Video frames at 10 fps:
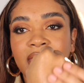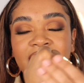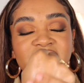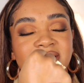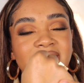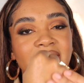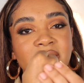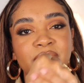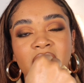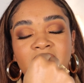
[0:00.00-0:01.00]
it just kind
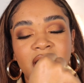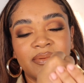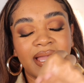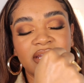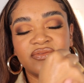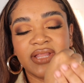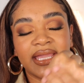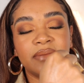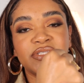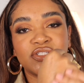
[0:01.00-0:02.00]
of uh, kind of
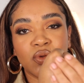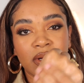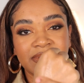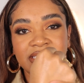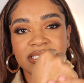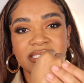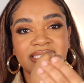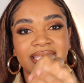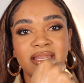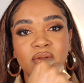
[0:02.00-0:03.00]
like absorbs into the
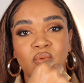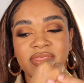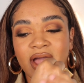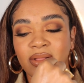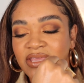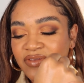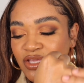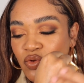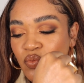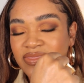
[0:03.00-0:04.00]
skin without
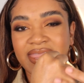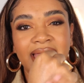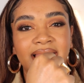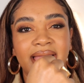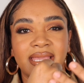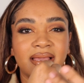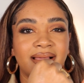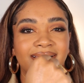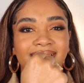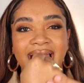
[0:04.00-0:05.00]
leaving you with that like
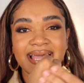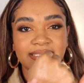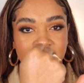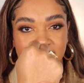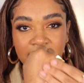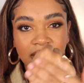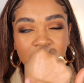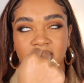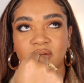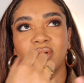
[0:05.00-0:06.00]
glass skin
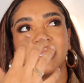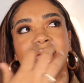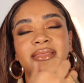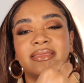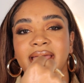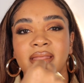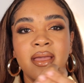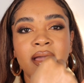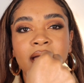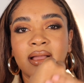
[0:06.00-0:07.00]
look or like that
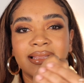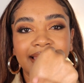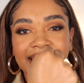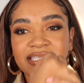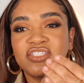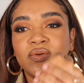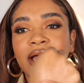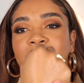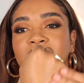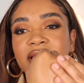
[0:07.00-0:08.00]
glazed
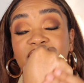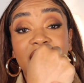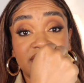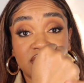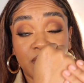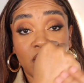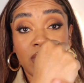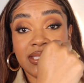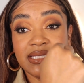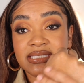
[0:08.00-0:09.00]
donut look if you have super
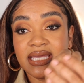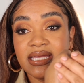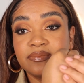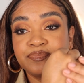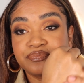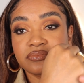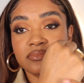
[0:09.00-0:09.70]
oily skin.